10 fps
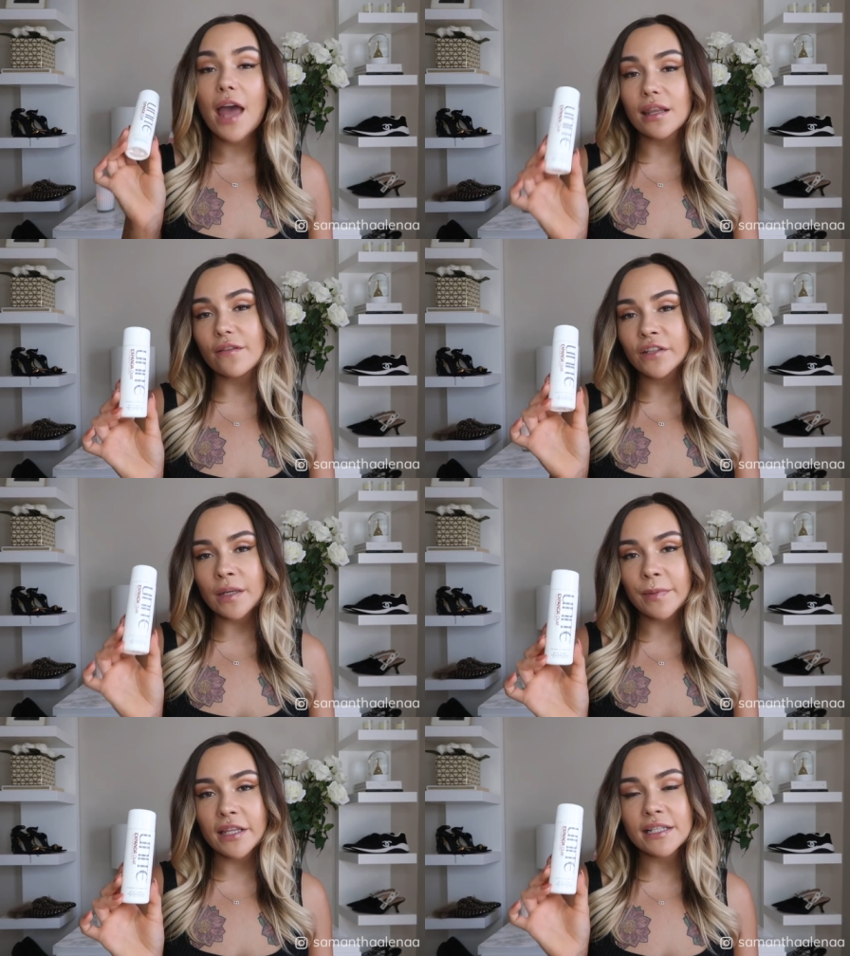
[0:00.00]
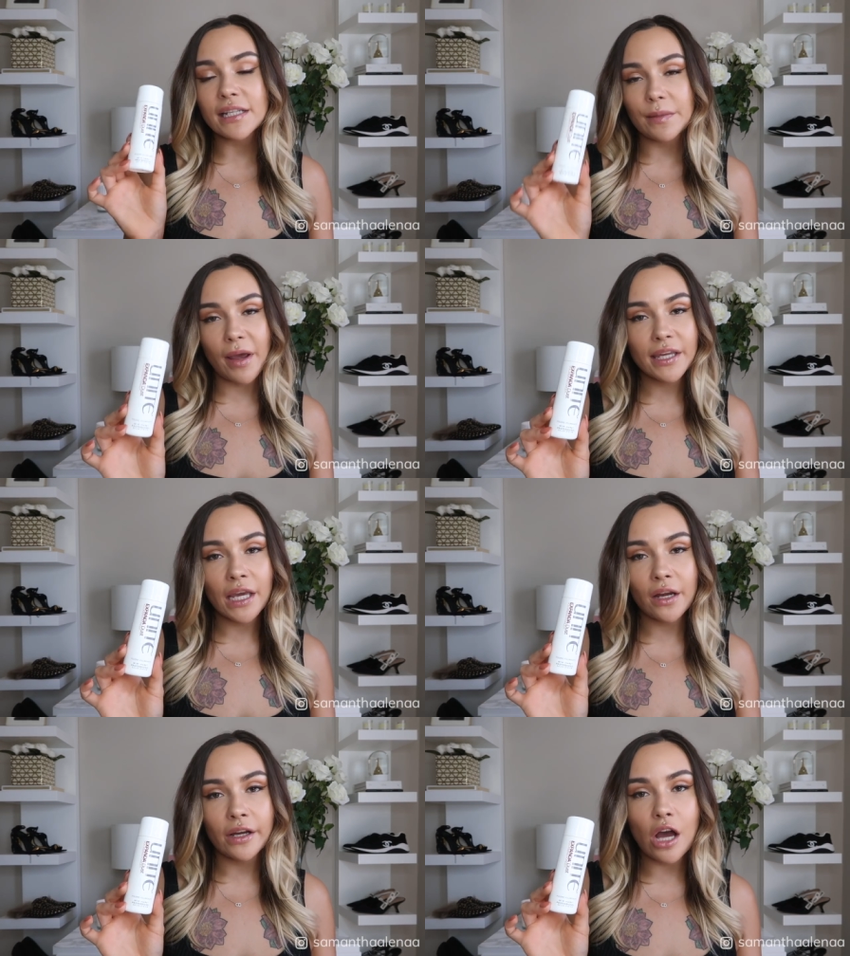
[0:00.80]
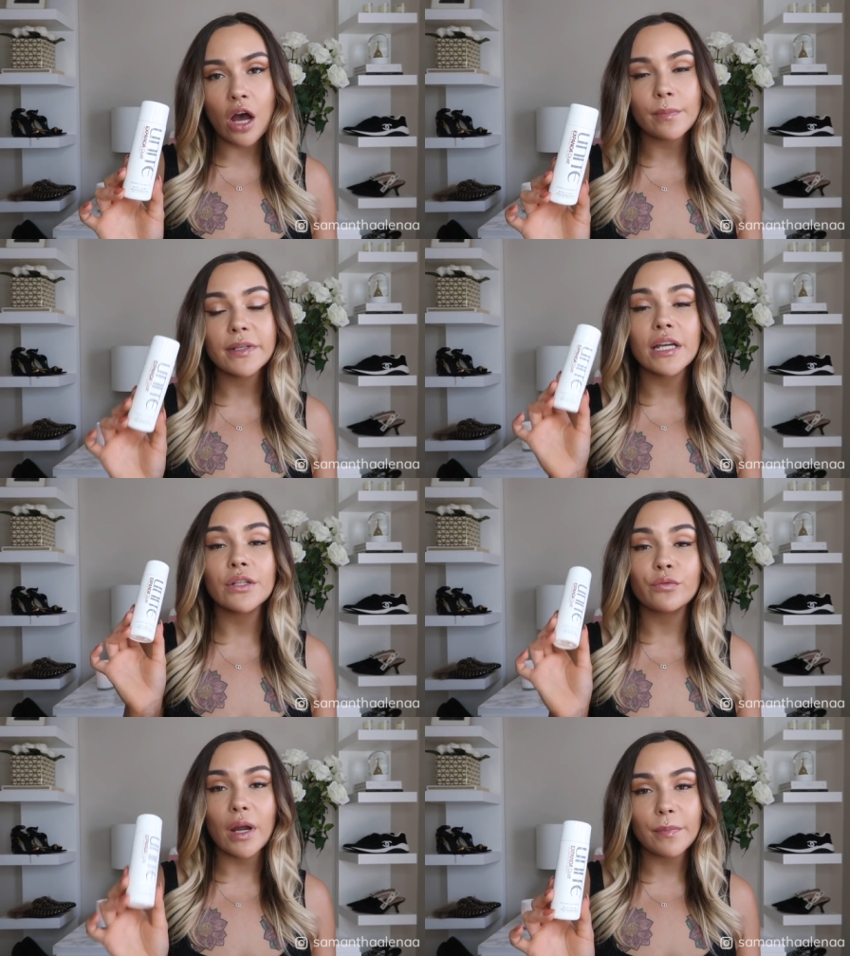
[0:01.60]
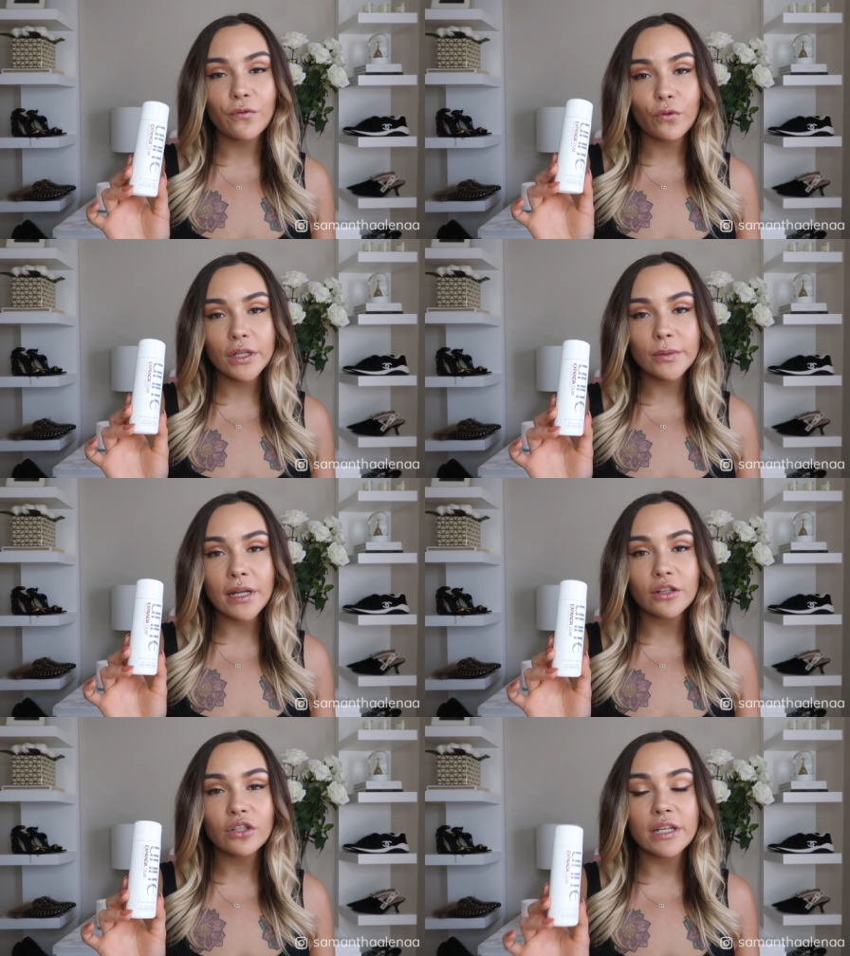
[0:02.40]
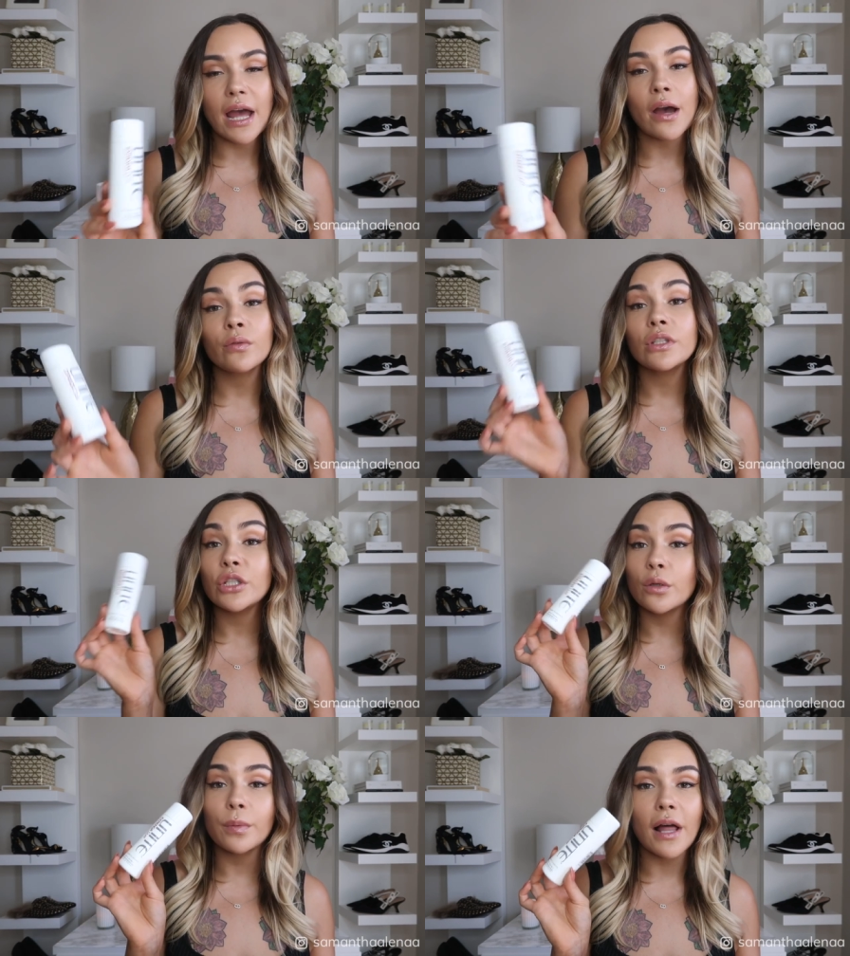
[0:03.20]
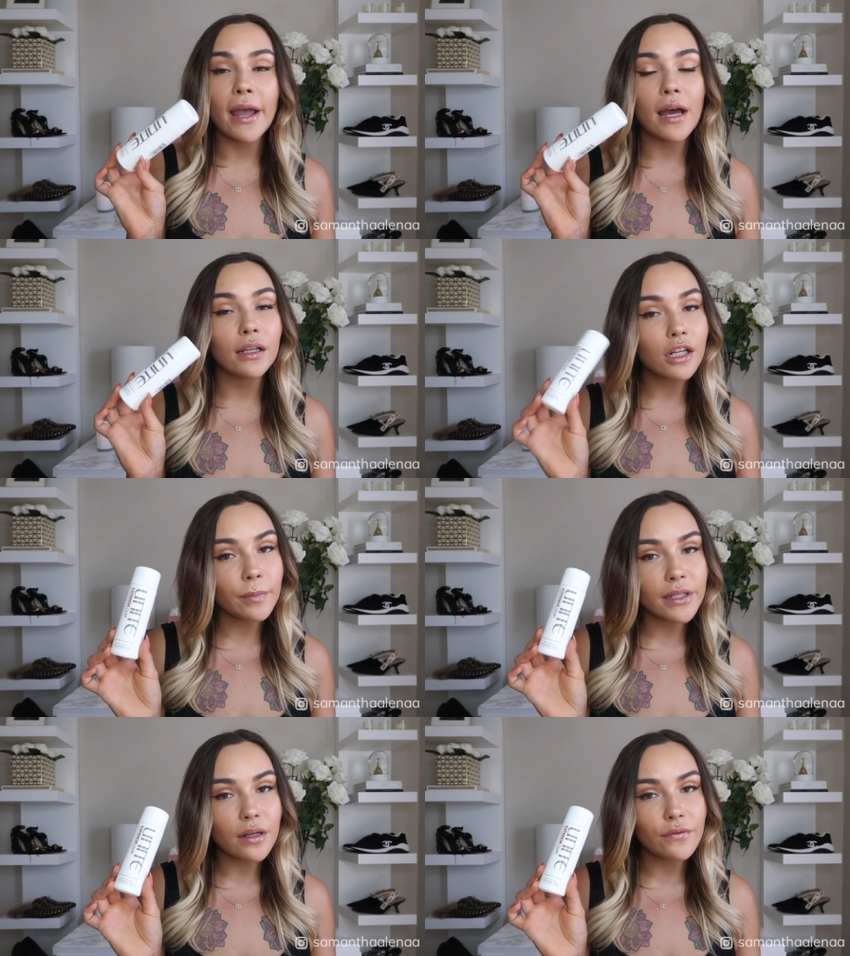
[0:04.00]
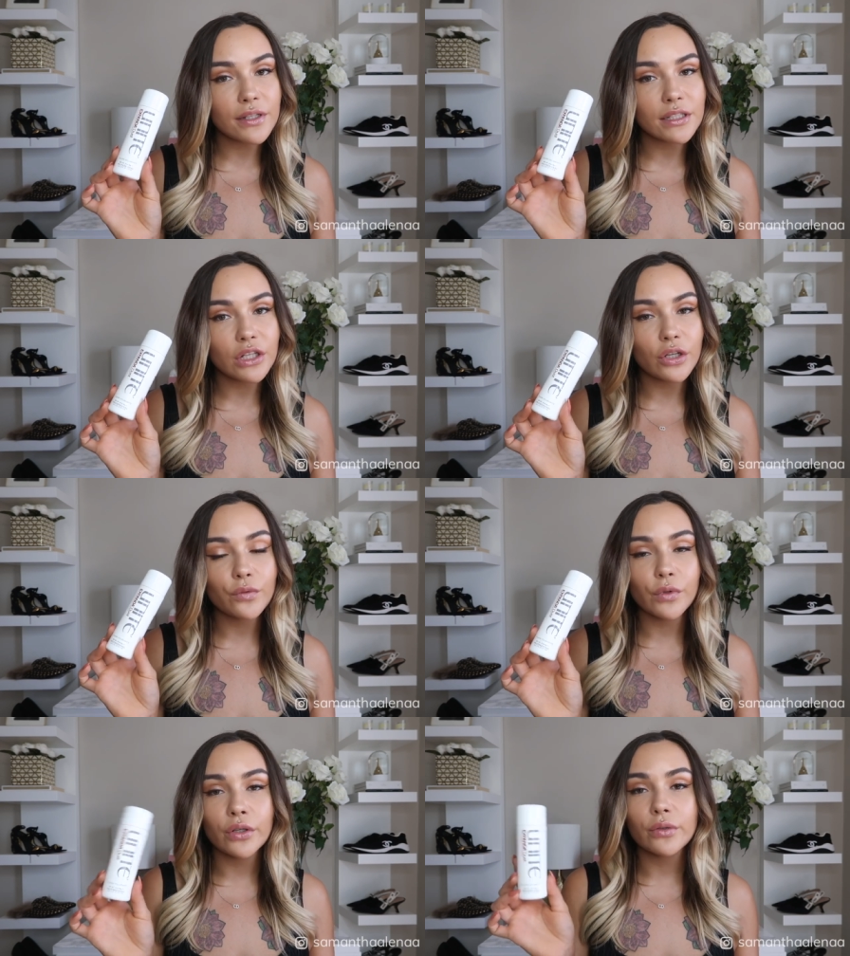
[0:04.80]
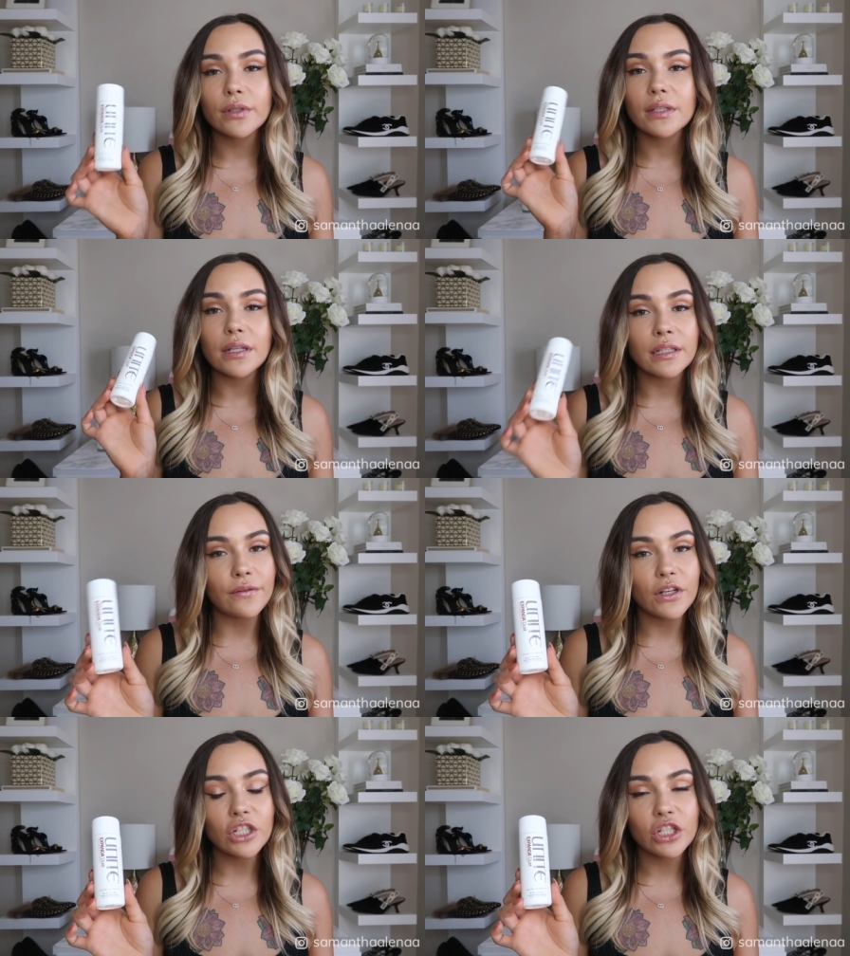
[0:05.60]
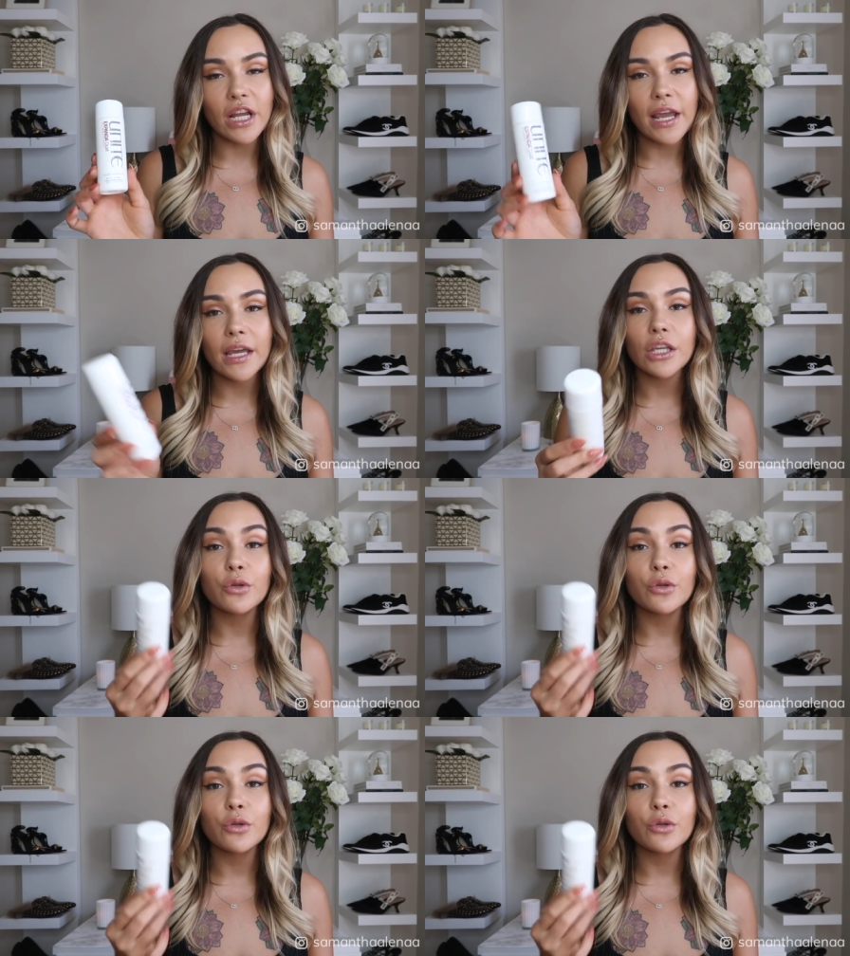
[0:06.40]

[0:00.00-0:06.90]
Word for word: I love keeping this in my carry-on because right before you touch down, you apply a little bit of this to your roots, give it a shake.